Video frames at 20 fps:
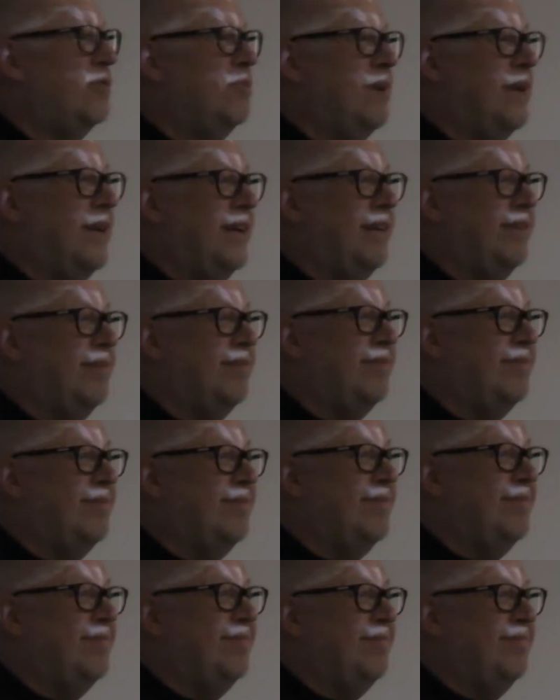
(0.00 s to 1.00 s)
be,
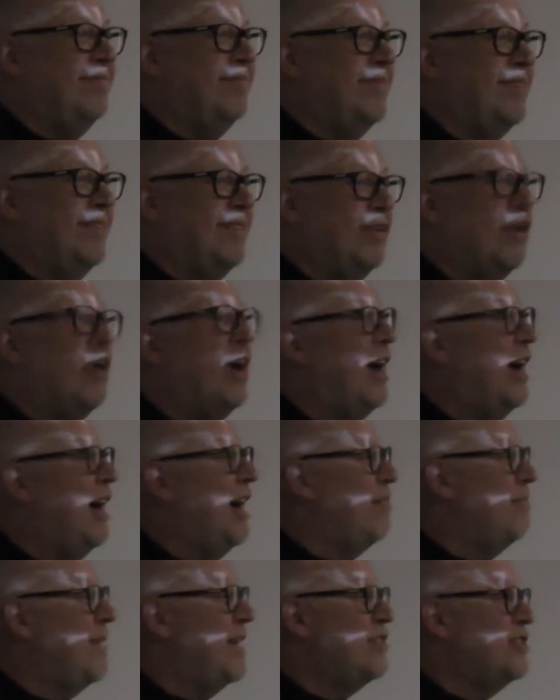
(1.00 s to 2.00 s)
how
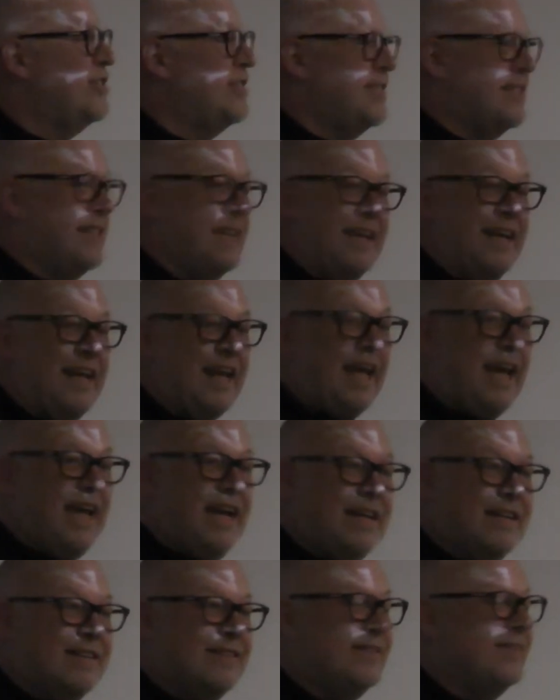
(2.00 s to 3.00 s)
uh, Manchester
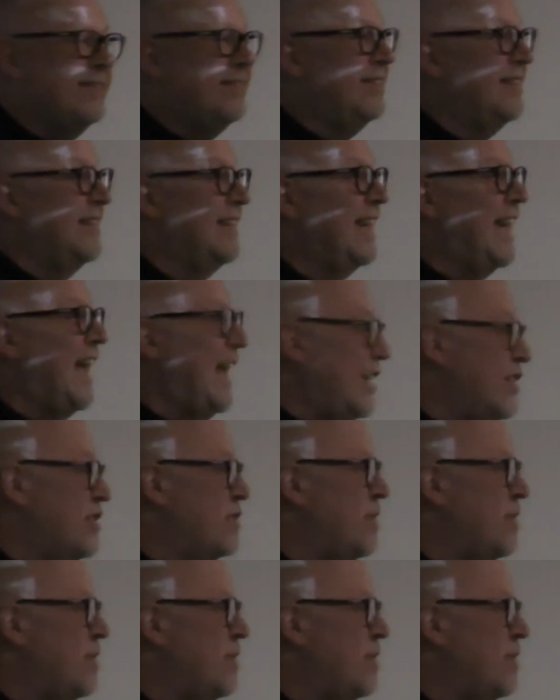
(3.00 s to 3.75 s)
is in